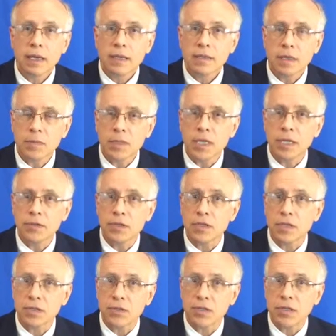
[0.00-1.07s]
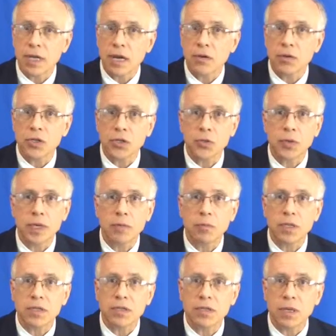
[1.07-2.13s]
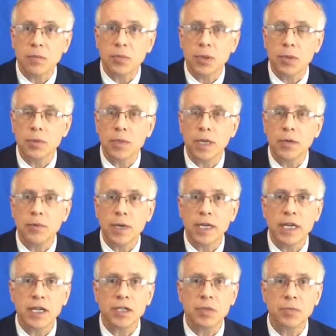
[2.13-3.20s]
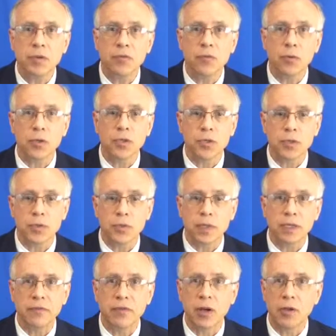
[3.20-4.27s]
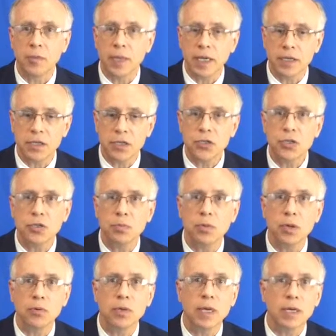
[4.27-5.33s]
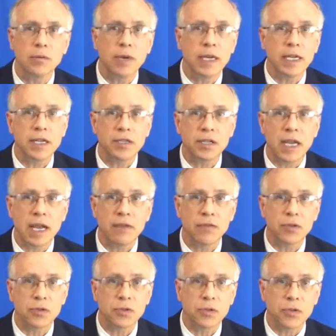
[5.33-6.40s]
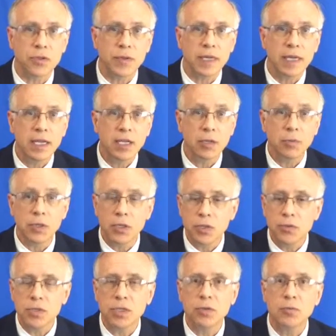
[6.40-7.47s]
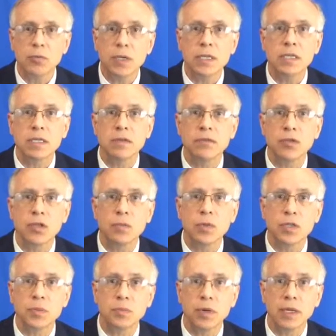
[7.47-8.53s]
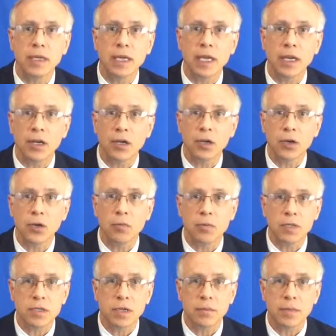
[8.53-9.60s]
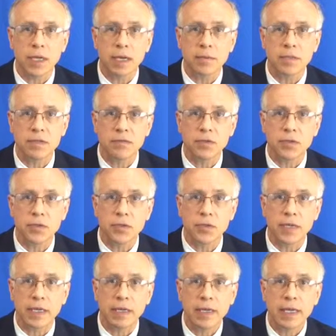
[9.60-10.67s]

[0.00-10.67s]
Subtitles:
Some centers, such as ours, treat with some proton radiation before surgery, followed by additional proton radiation after surgery, to reduce the risk of tumor spread that can occur with some types of surgery.